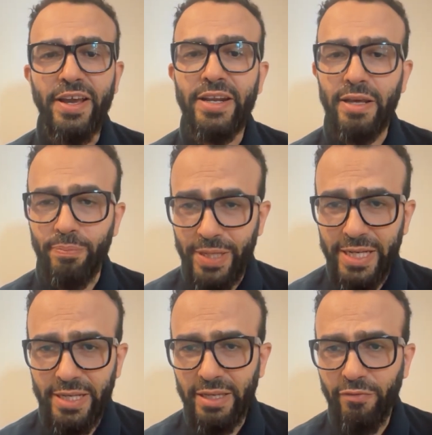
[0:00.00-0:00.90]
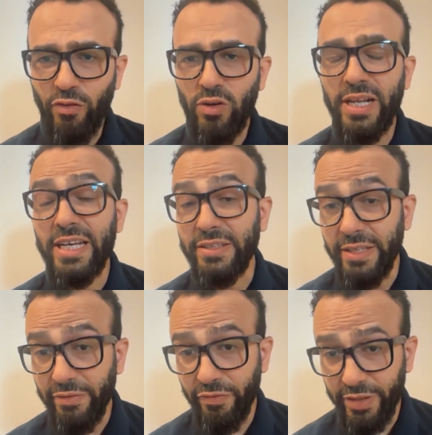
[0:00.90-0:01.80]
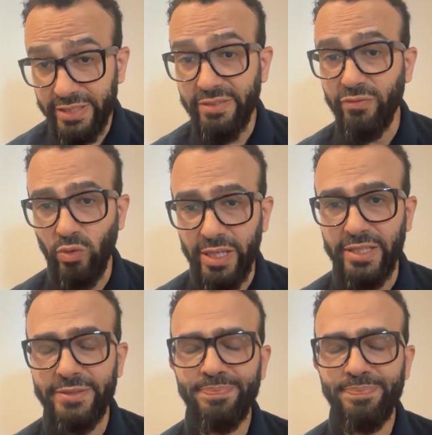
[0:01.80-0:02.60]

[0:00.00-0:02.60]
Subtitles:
in a meaningful and effective way.